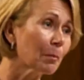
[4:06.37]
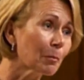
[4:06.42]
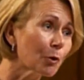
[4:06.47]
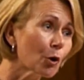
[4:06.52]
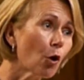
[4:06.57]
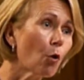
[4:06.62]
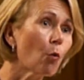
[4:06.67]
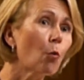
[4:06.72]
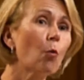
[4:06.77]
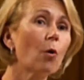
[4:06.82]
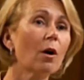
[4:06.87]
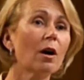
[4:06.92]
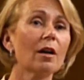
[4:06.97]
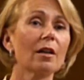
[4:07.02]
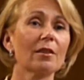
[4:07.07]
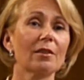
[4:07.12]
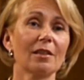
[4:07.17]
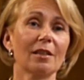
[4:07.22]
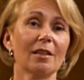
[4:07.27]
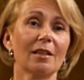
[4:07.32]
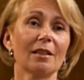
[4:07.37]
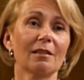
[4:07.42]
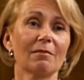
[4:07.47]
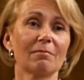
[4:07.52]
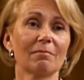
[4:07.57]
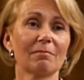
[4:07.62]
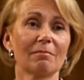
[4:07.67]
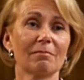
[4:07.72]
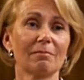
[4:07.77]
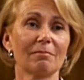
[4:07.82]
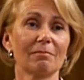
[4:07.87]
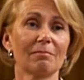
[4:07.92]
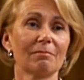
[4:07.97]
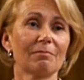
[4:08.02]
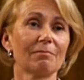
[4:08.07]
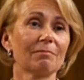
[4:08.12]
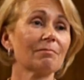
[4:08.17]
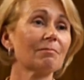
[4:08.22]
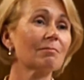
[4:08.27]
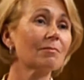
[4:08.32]
not worthy,
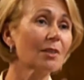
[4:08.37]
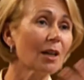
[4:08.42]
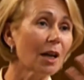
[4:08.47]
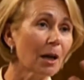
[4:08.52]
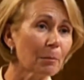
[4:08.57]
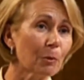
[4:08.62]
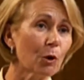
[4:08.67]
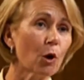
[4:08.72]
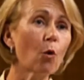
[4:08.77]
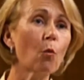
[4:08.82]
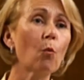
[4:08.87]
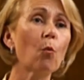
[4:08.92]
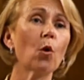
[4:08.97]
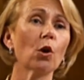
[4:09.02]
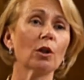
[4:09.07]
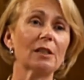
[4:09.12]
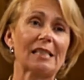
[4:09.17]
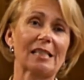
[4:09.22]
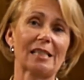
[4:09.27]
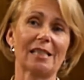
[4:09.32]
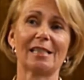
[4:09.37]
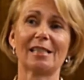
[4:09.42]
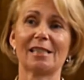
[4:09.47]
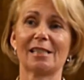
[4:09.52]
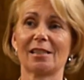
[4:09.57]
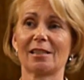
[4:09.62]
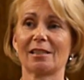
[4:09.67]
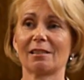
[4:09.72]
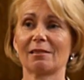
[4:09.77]
I'm not wanted,